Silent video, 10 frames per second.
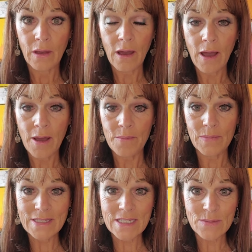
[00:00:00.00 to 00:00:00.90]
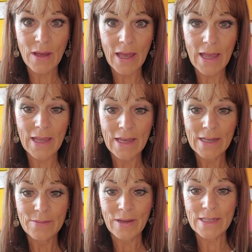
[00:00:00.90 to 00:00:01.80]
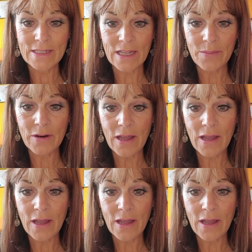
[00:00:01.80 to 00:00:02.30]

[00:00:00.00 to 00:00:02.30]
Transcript: This is my disclaimer.